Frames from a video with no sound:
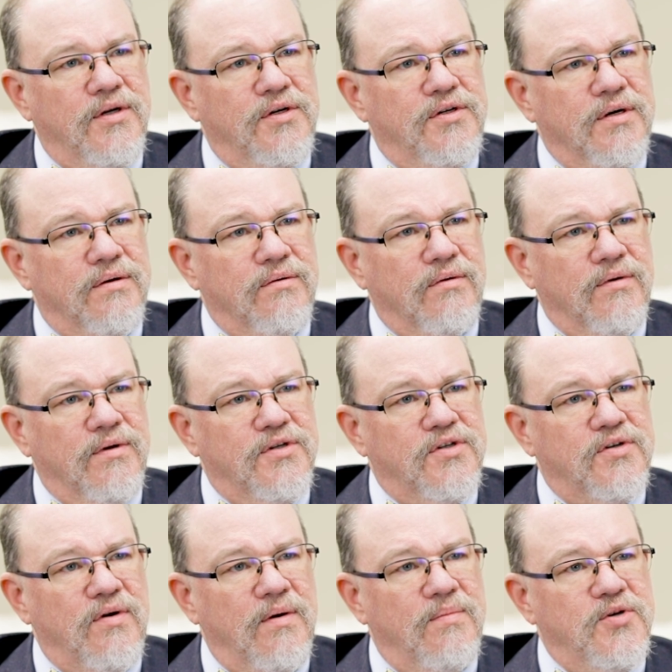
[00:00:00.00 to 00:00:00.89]
a general
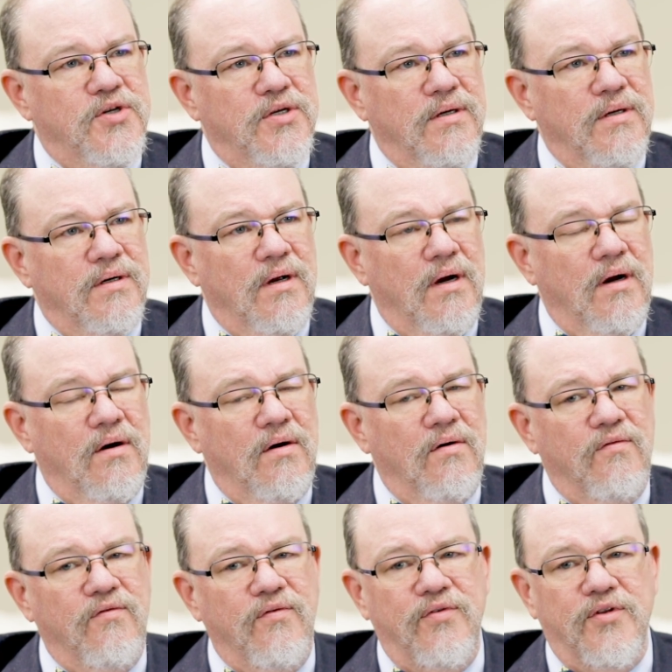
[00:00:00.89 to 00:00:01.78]
description
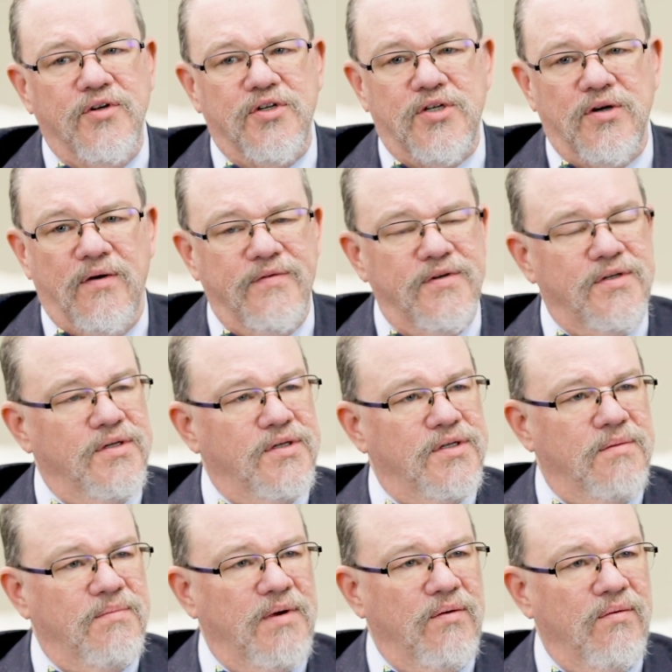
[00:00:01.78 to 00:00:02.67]
of the services
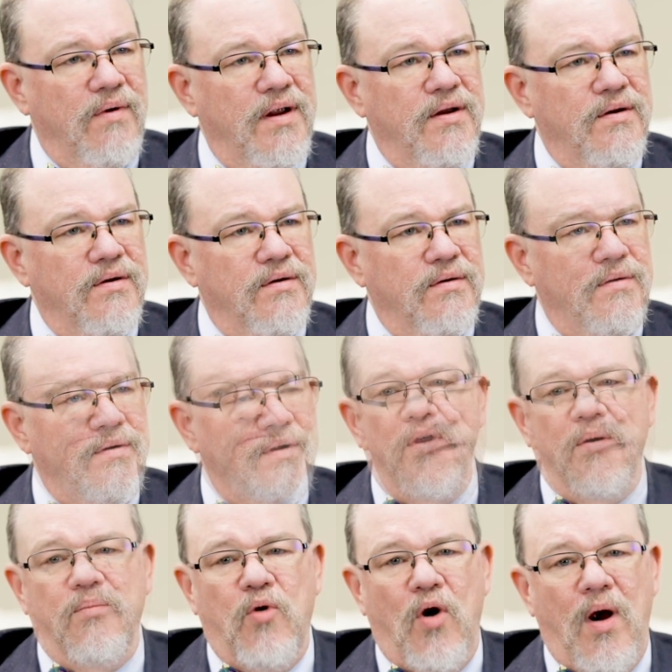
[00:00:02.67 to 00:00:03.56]
to be rendered.
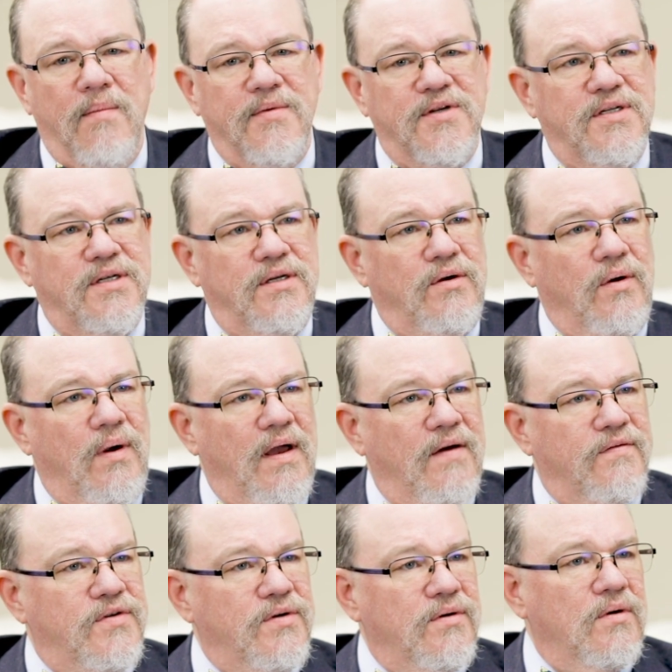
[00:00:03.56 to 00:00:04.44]
You're promising you
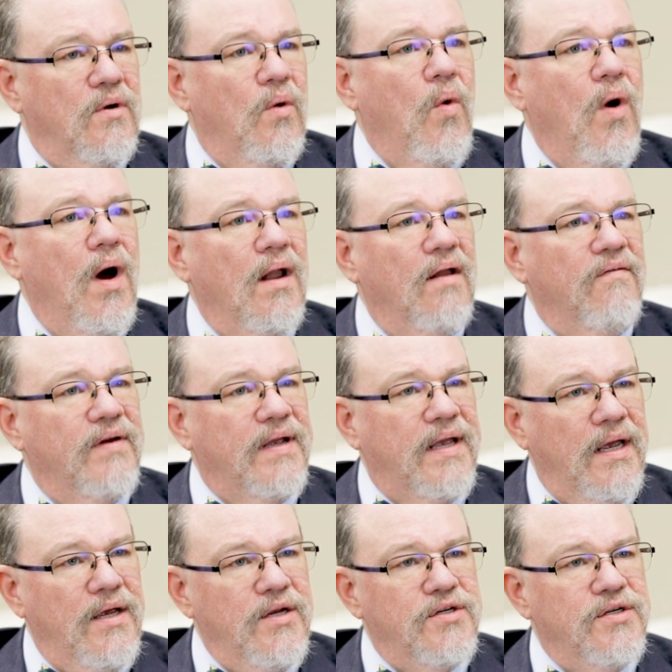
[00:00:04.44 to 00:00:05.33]
have certain
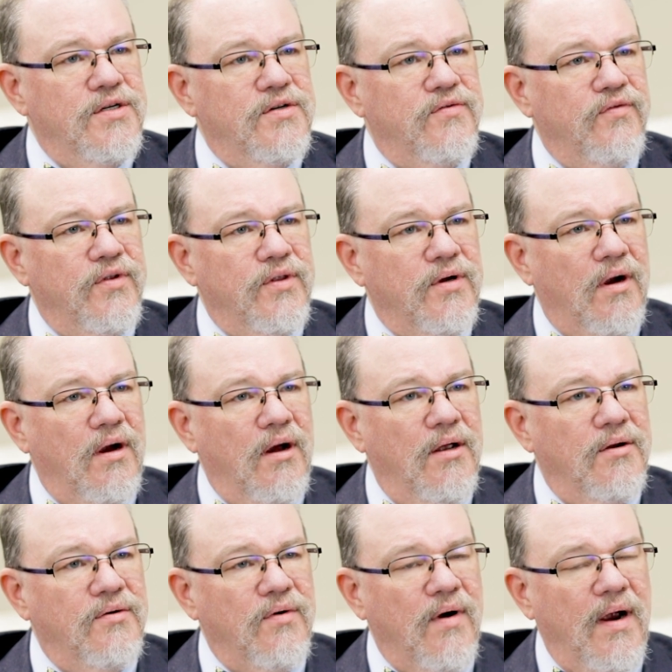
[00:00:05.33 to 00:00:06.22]
qualifications for the
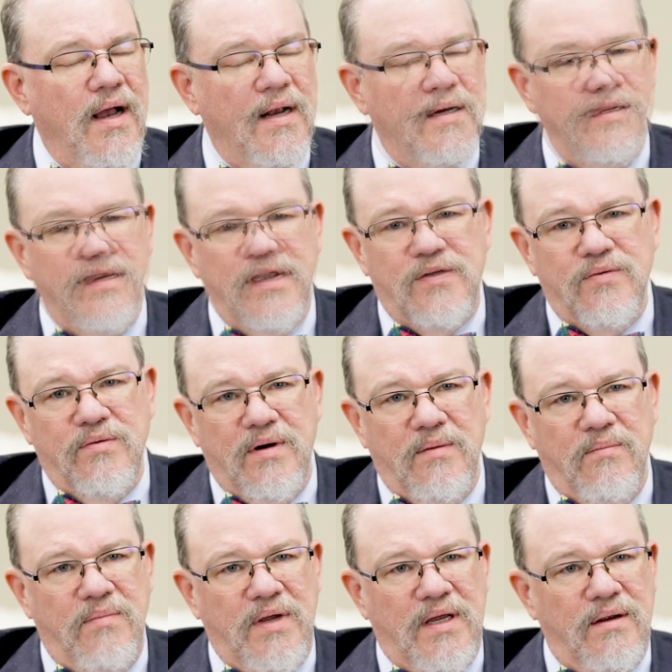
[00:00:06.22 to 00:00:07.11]
contract. These would
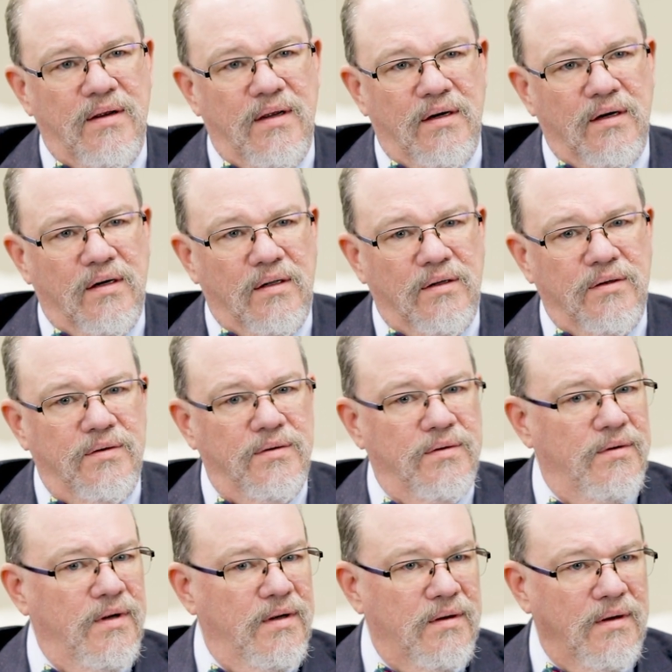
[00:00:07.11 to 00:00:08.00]

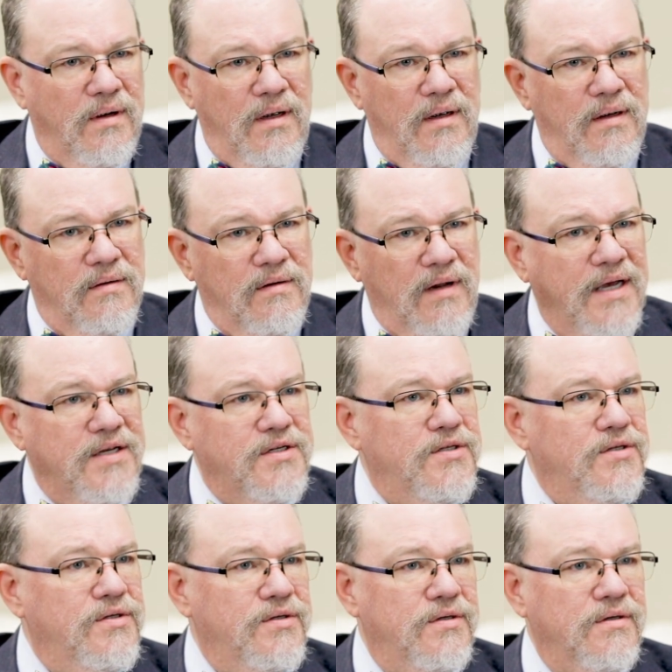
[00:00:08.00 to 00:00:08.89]
include
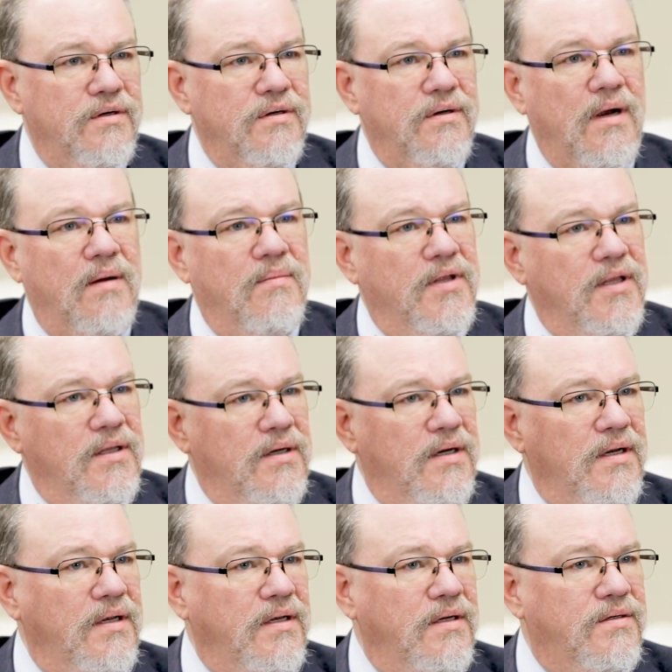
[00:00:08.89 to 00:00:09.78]
licensure,
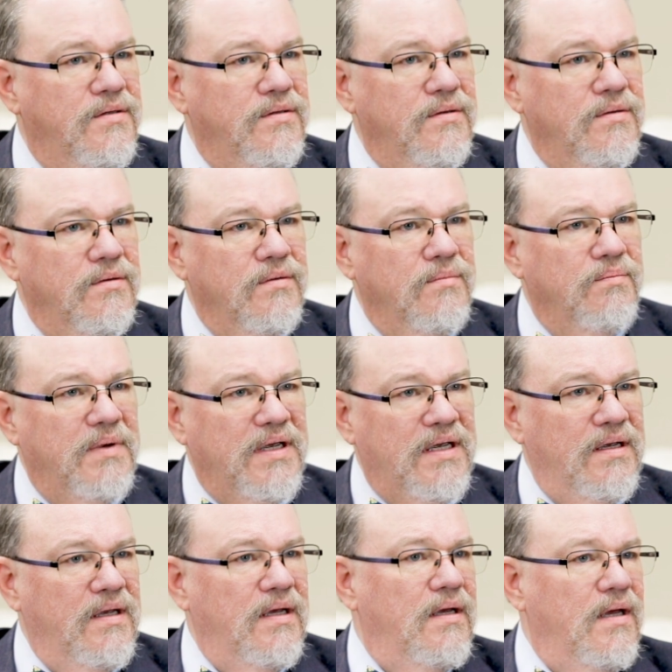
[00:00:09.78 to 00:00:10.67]
ability to
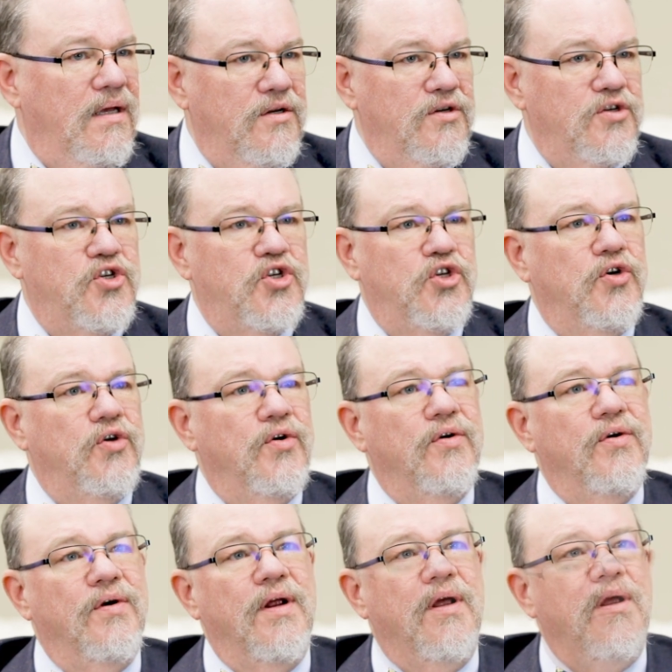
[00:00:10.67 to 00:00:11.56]
be
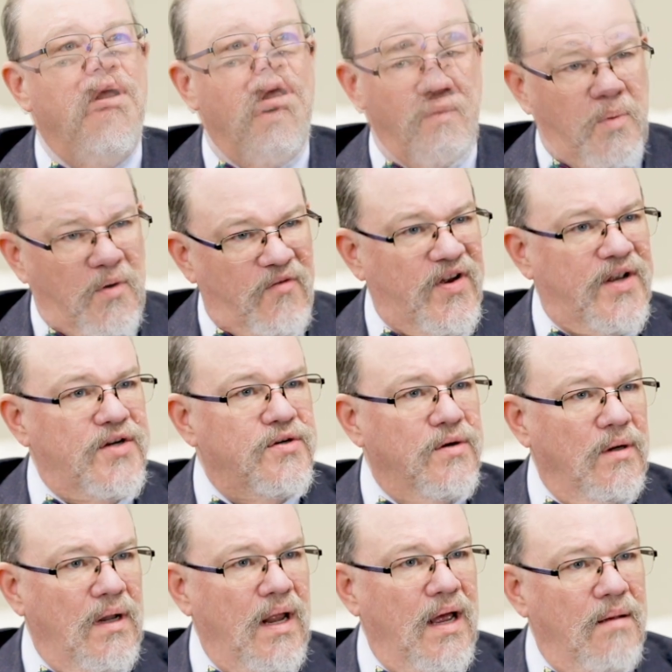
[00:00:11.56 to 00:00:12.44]
insured for
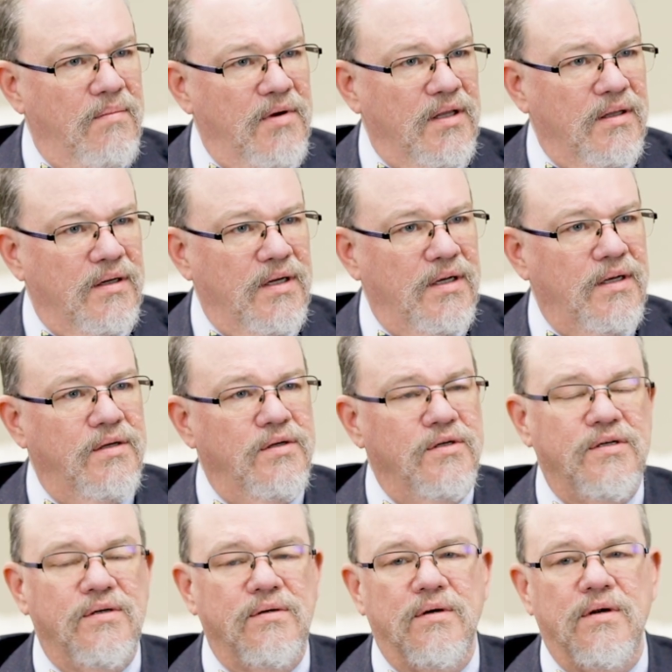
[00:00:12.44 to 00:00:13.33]
professional liability
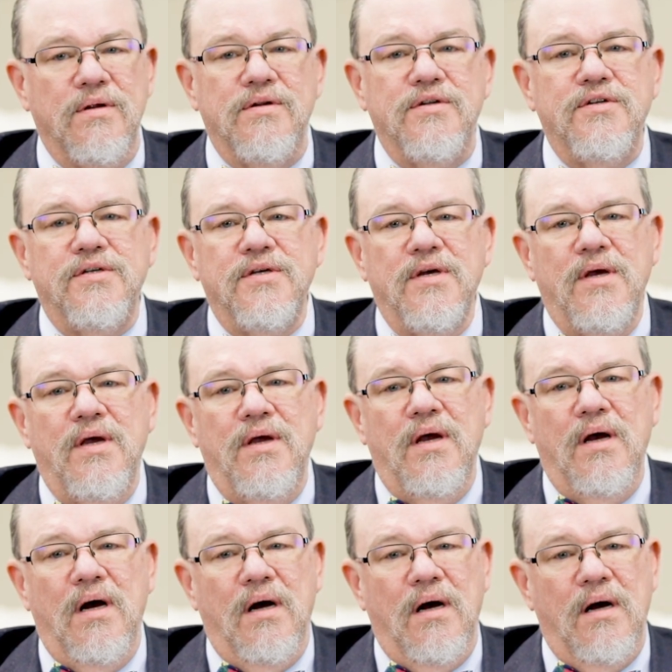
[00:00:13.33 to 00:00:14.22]
insurance,
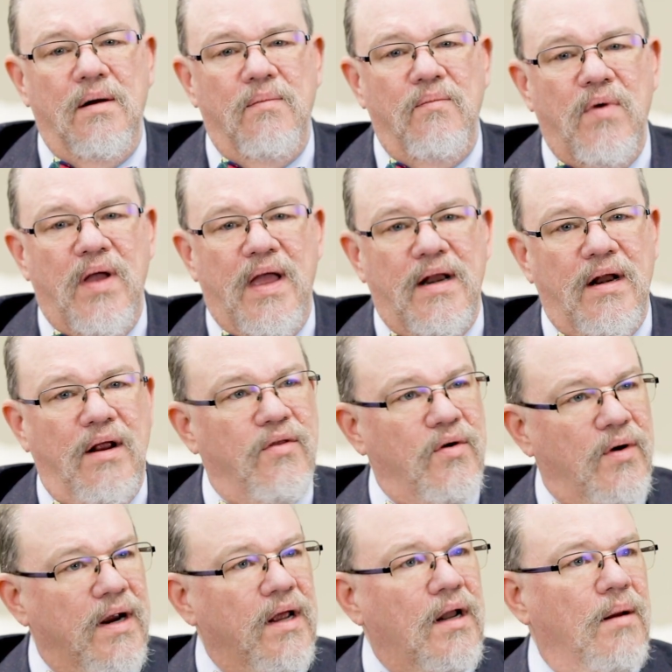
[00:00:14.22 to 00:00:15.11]
and
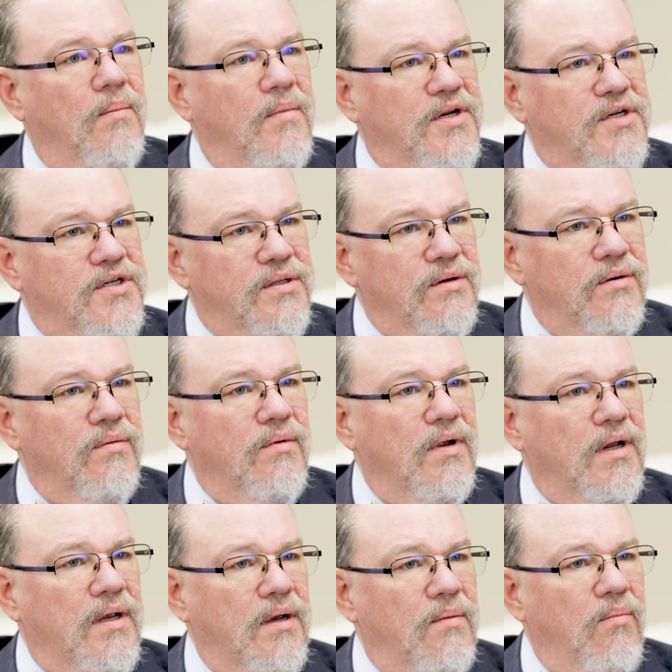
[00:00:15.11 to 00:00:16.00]
other elements that are
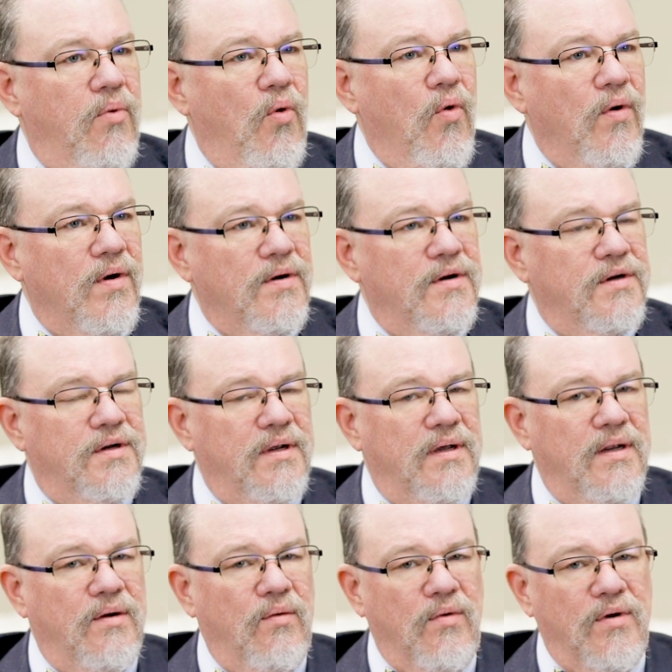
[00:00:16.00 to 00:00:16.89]
really important
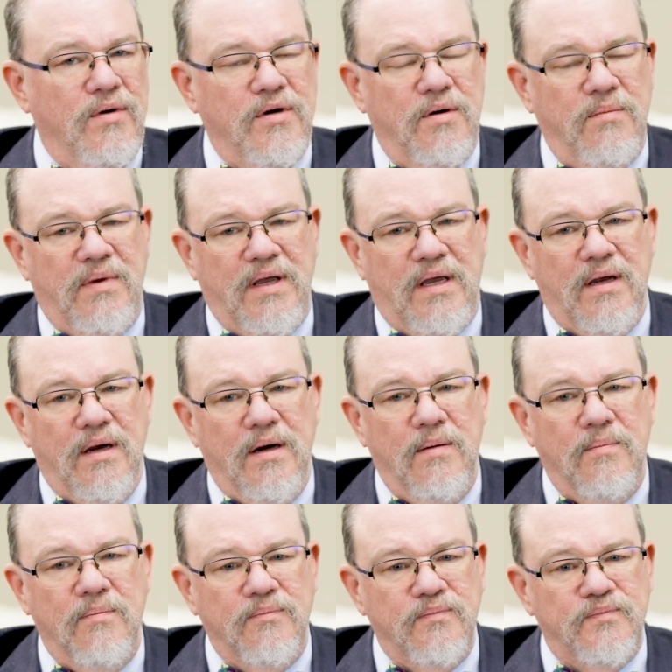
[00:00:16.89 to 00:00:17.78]
in order to
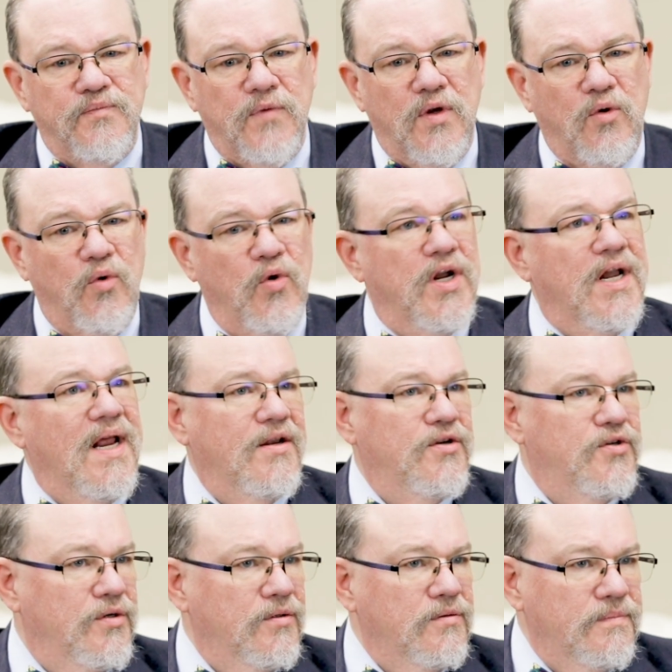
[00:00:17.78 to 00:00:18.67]
become
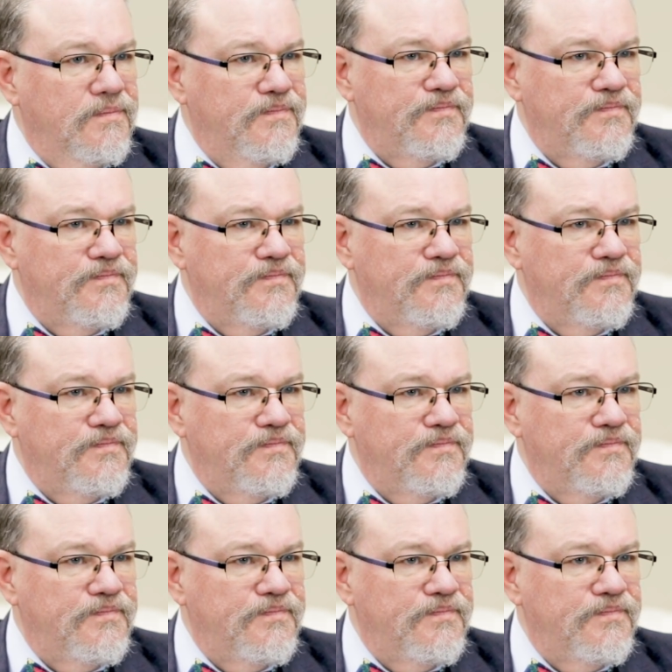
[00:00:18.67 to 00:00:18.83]
credentialed